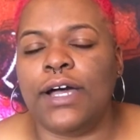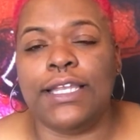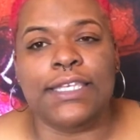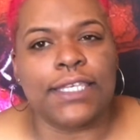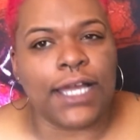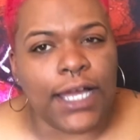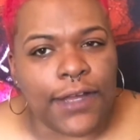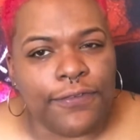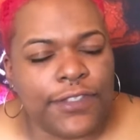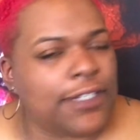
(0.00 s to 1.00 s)

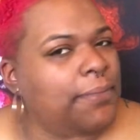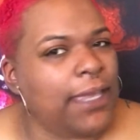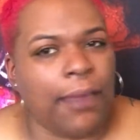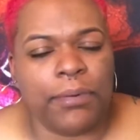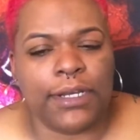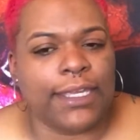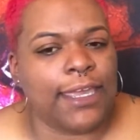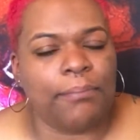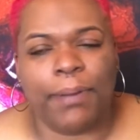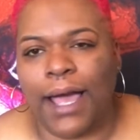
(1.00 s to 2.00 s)
enough to be able to
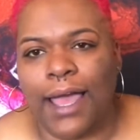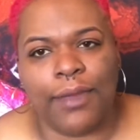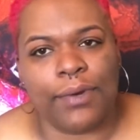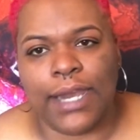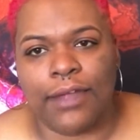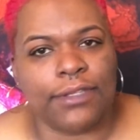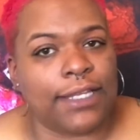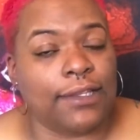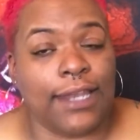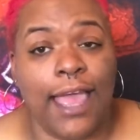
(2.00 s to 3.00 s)
get by without
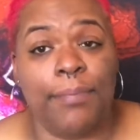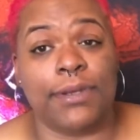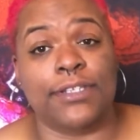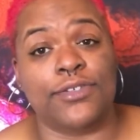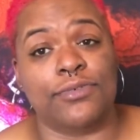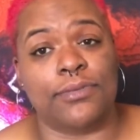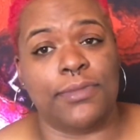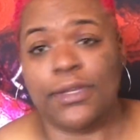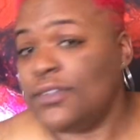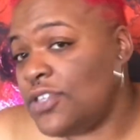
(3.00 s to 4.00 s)
nothing happening to him.
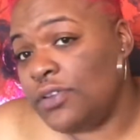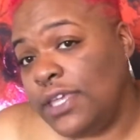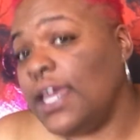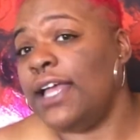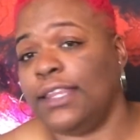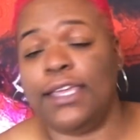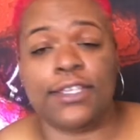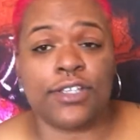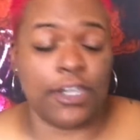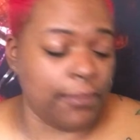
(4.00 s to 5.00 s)
So yeah, I think
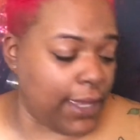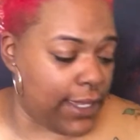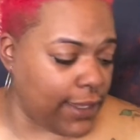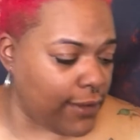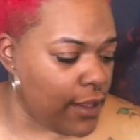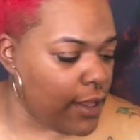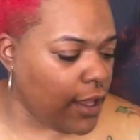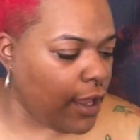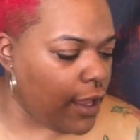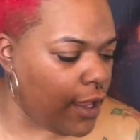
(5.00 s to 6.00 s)
he's gonna make it.
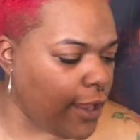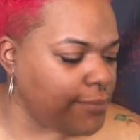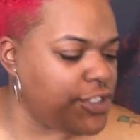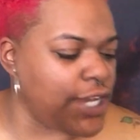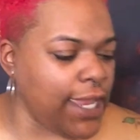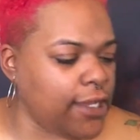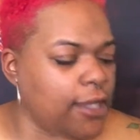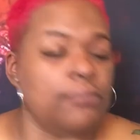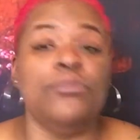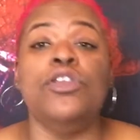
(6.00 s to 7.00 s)

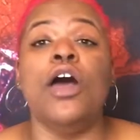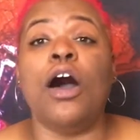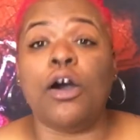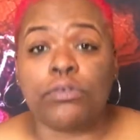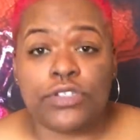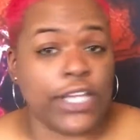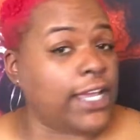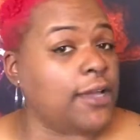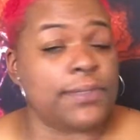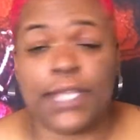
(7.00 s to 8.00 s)
Jacob, no,
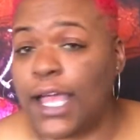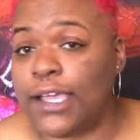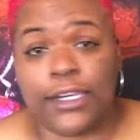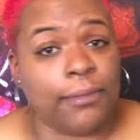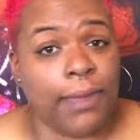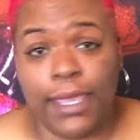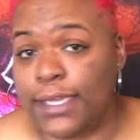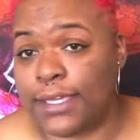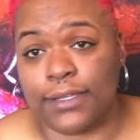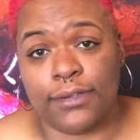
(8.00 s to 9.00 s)
Jacob's not gonna make
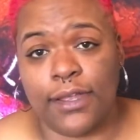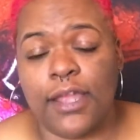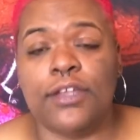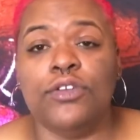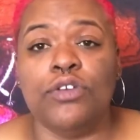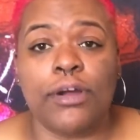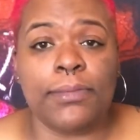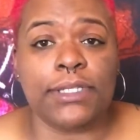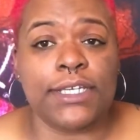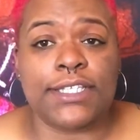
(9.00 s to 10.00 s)
it.
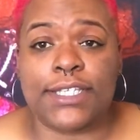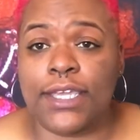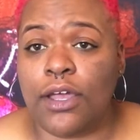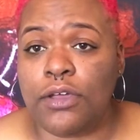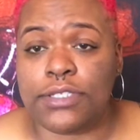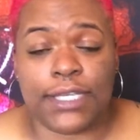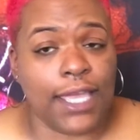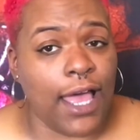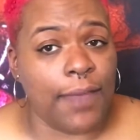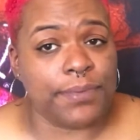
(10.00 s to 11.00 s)
Normally COs and
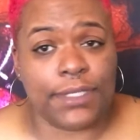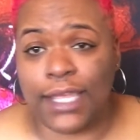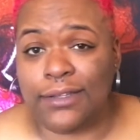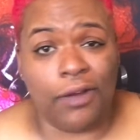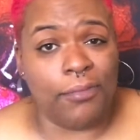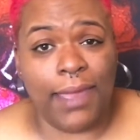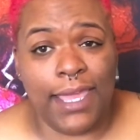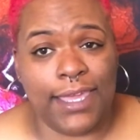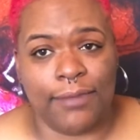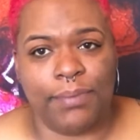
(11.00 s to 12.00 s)
cops, they don't
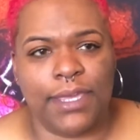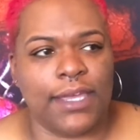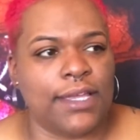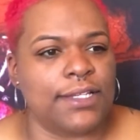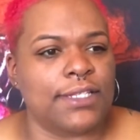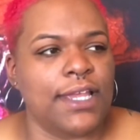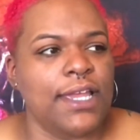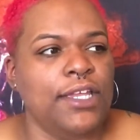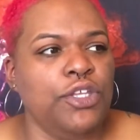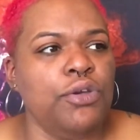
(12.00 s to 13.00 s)
make it because
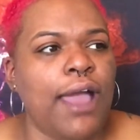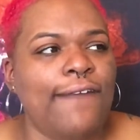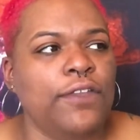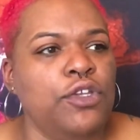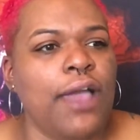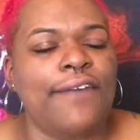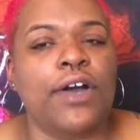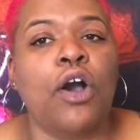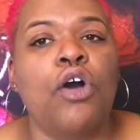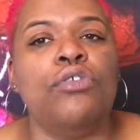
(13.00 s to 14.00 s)
you have a
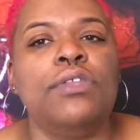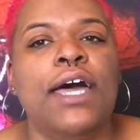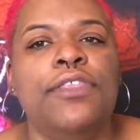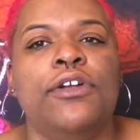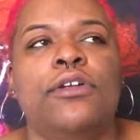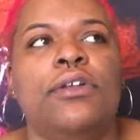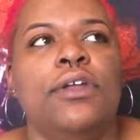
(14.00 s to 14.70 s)
whole nother